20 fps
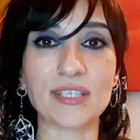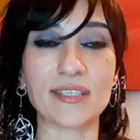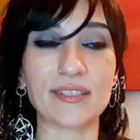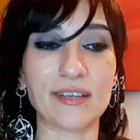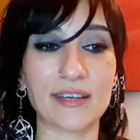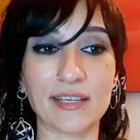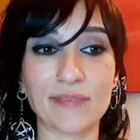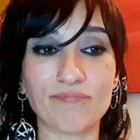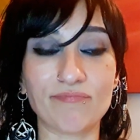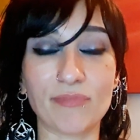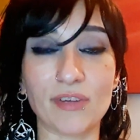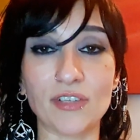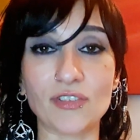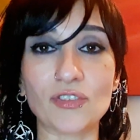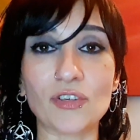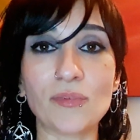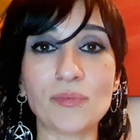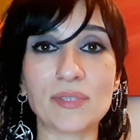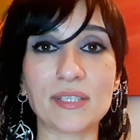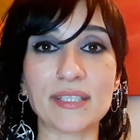and I
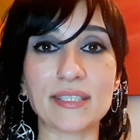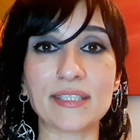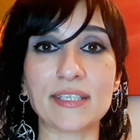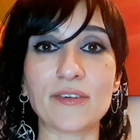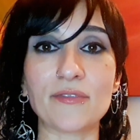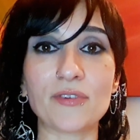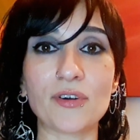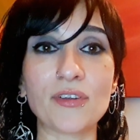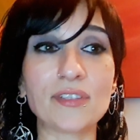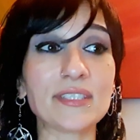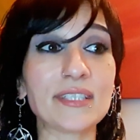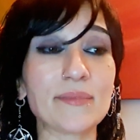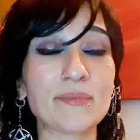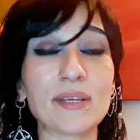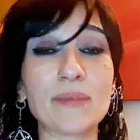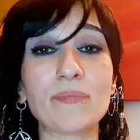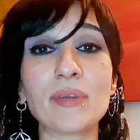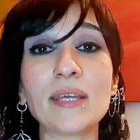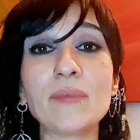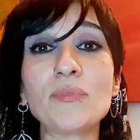adopt this self-concept,
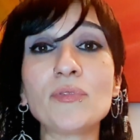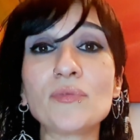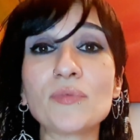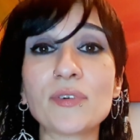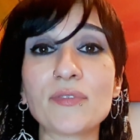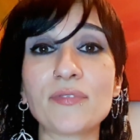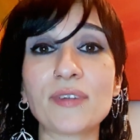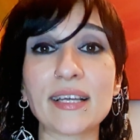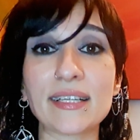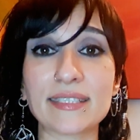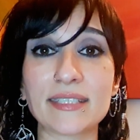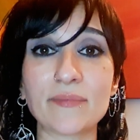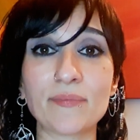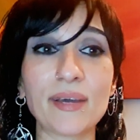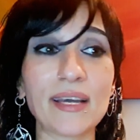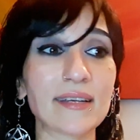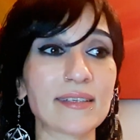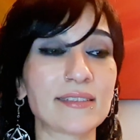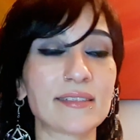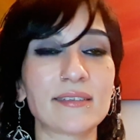and people reflect it
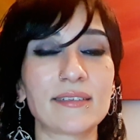back.